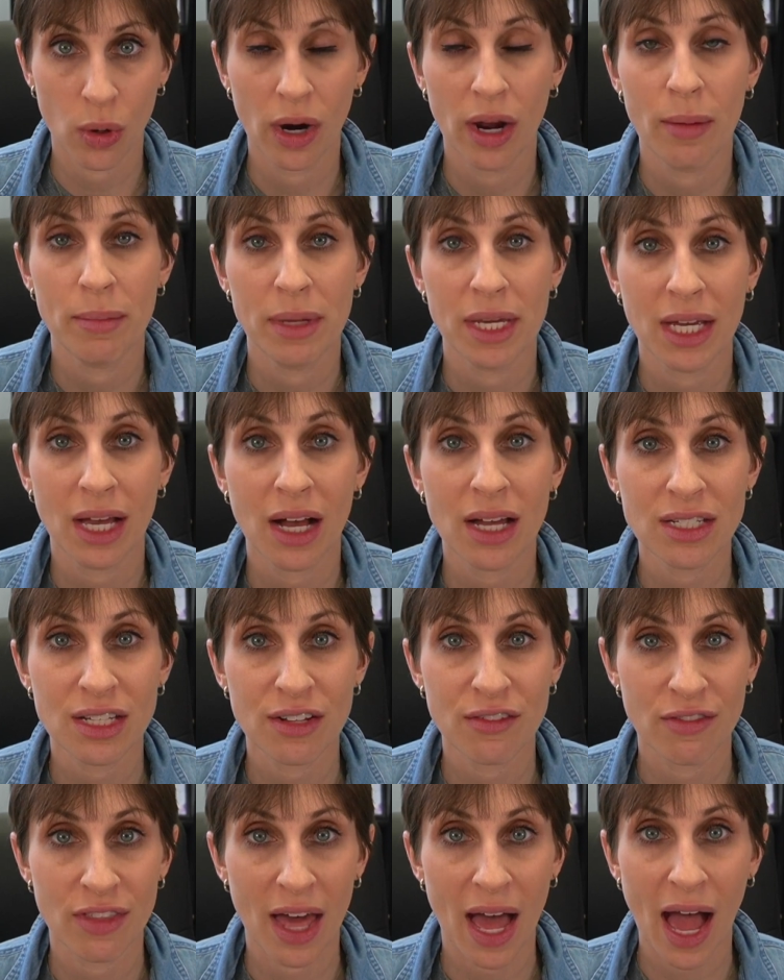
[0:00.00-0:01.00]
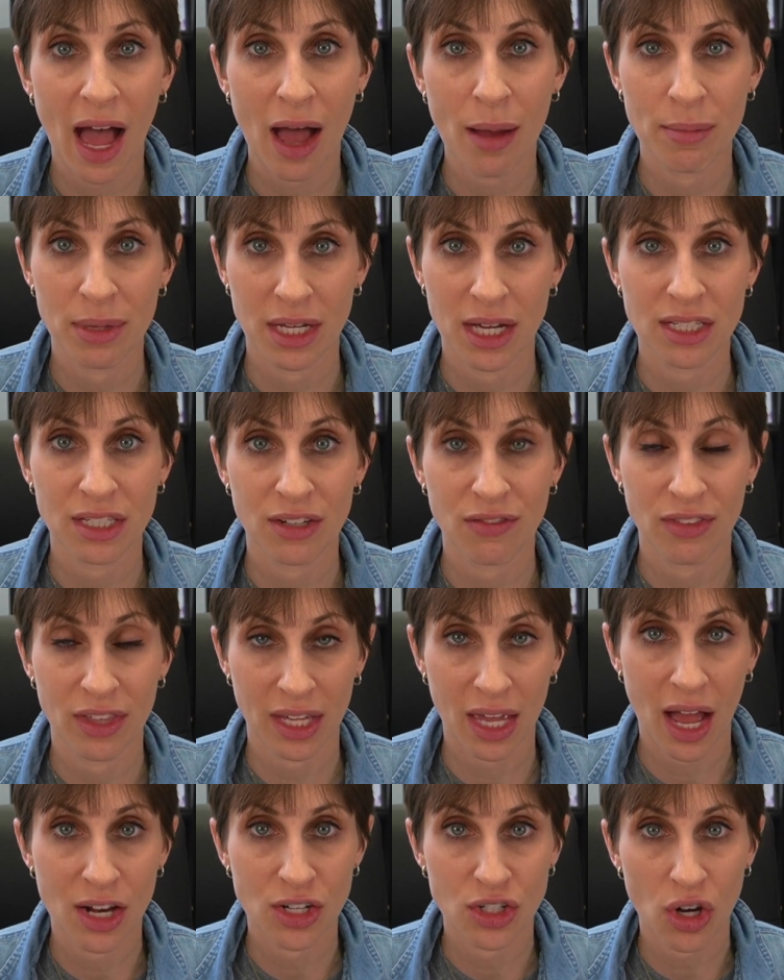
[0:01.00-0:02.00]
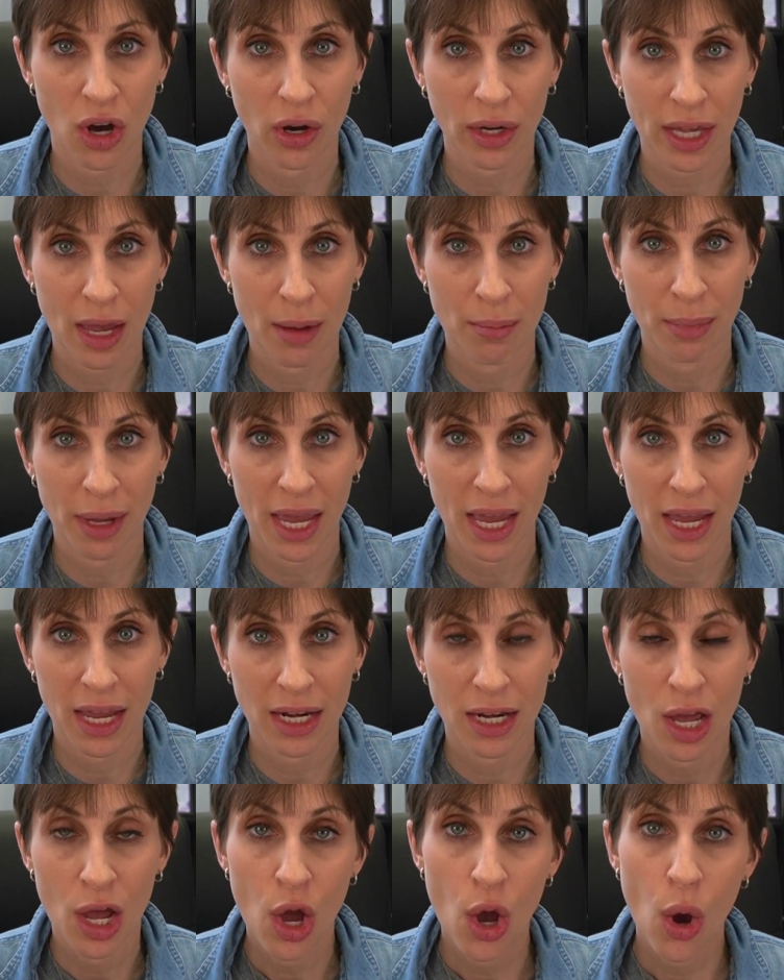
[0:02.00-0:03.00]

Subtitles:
And because of that, because of the catch-all campaign,